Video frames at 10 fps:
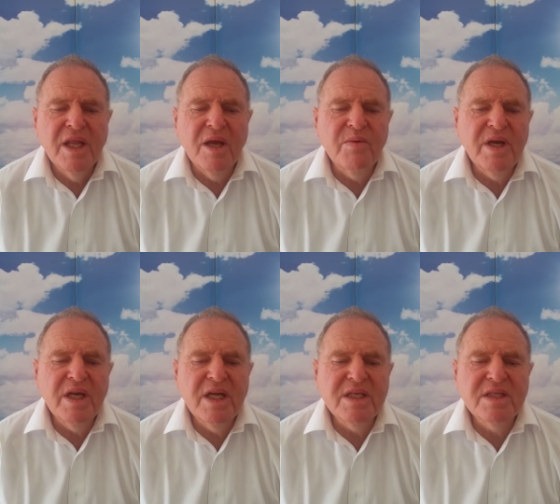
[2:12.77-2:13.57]
They went
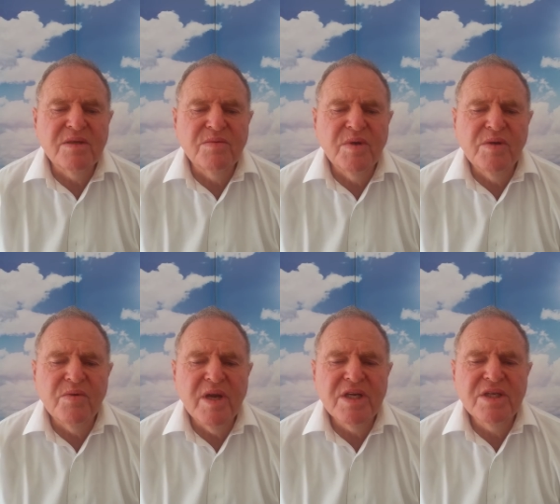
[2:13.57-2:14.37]
against the
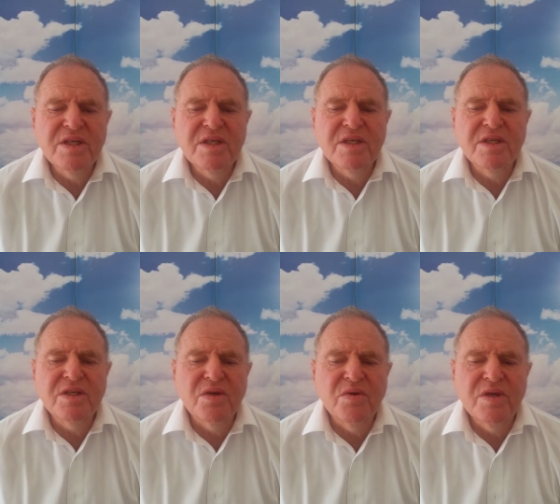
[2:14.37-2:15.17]
directions and
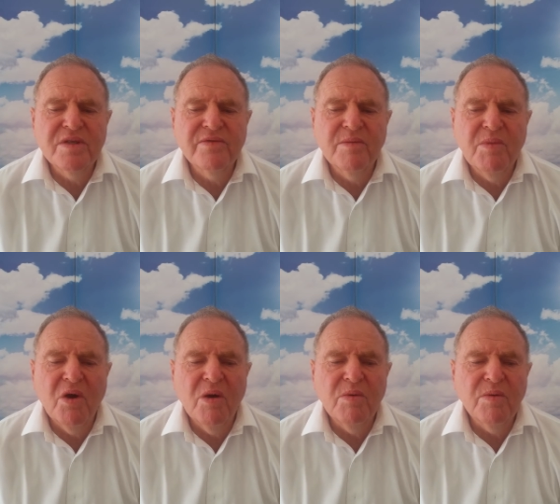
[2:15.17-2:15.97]
stories of the
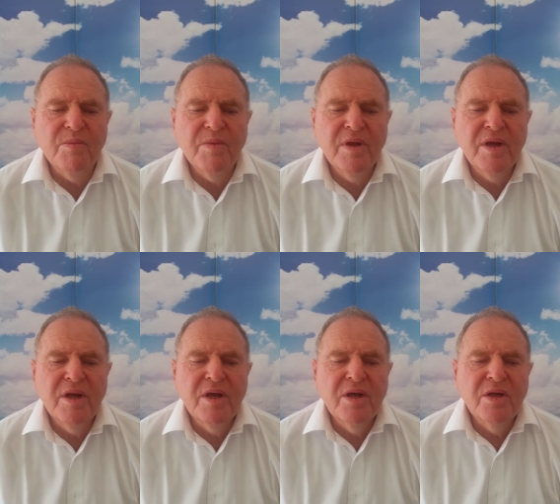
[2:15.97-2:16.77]
Bible,
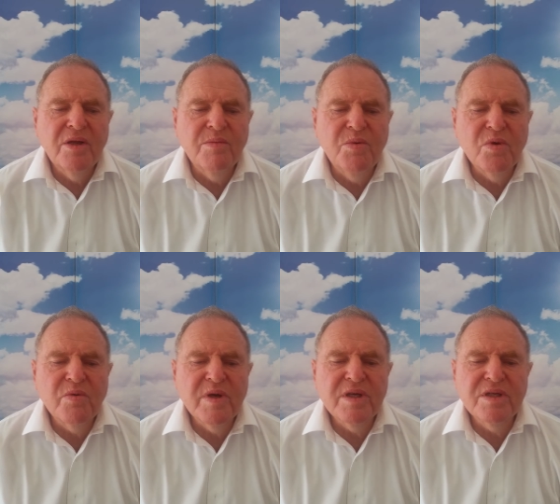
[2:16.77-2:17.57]
the book
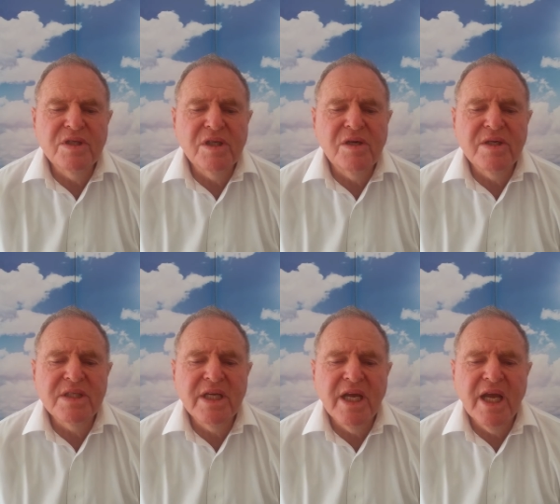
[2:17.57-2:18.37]
written to show
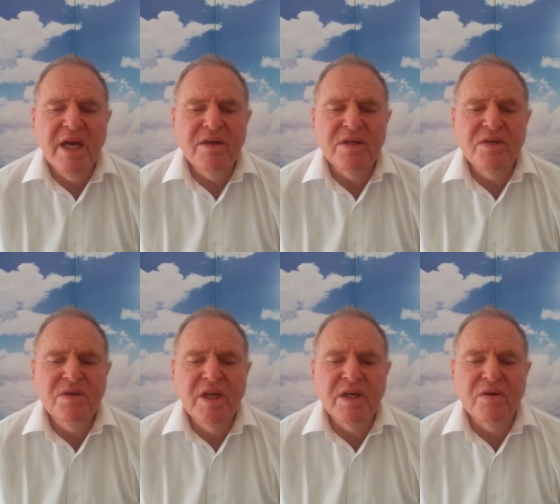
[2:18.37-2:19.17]
us how to
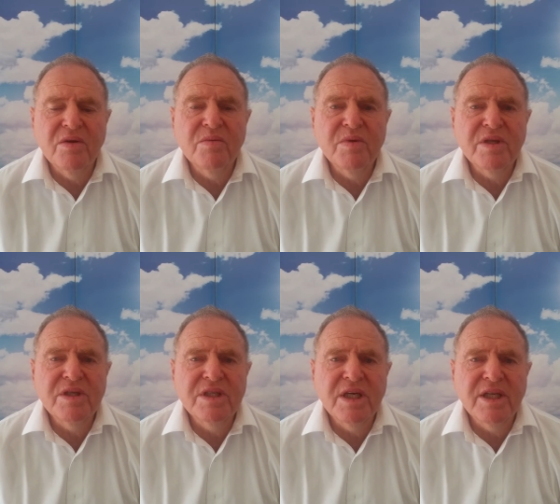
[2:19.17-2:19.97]
get on with
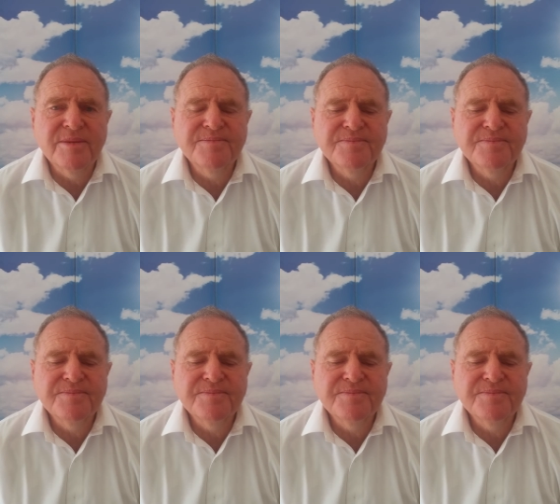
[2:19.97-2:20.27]
each other.